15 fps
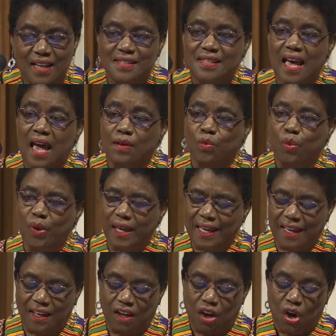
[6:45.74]
is that
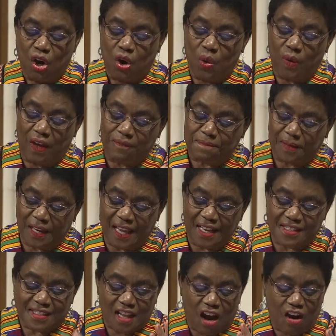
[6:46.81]
we who have
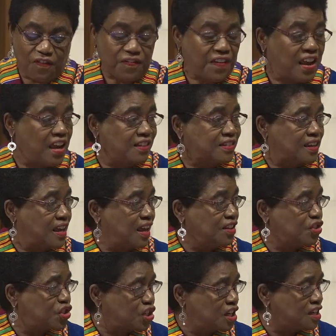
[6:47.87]
placed our faith
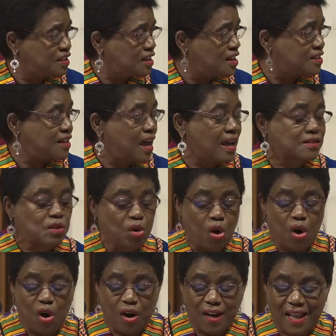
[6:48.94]
in Jesus as
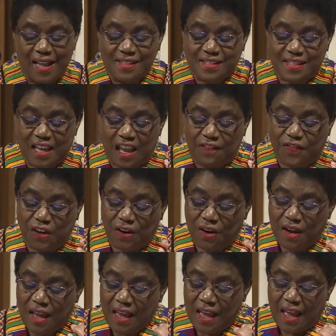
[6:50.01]
Lord and
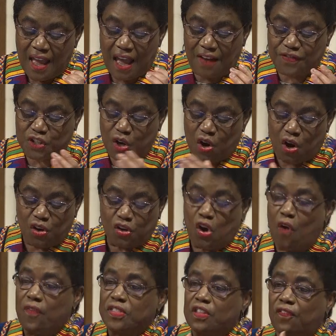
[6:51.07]
Savior have turned
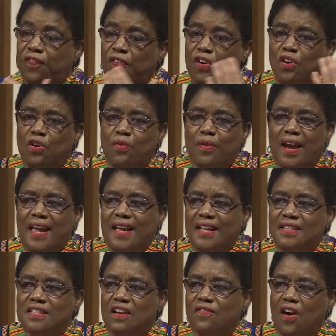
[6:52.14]
over the full
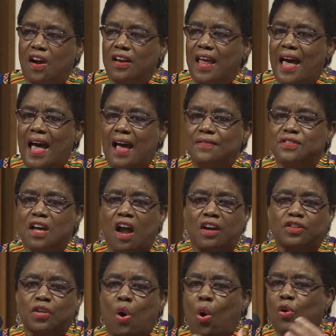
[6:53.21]
reins of our lives, our
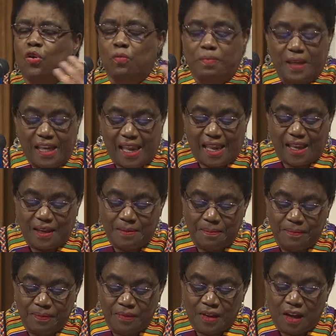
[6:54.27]
total being,
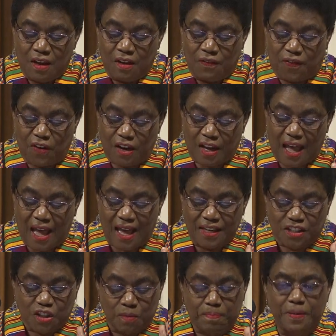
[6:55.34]
for
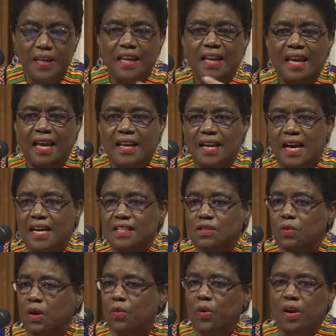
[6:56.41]
God to be in
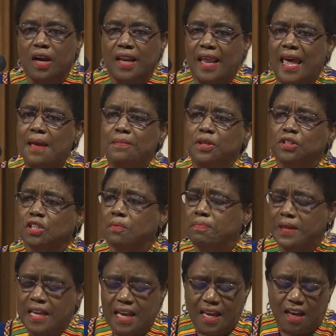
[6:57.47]
us what we're unable to
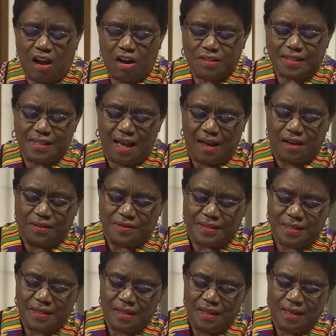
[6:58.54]
be in
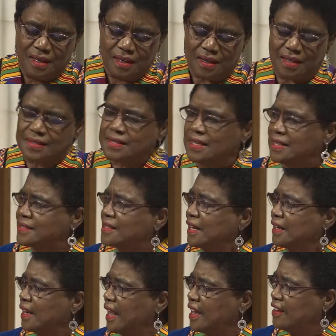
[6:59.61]
ourselves,
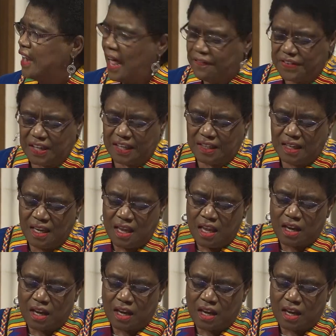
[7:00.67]
consistently loving,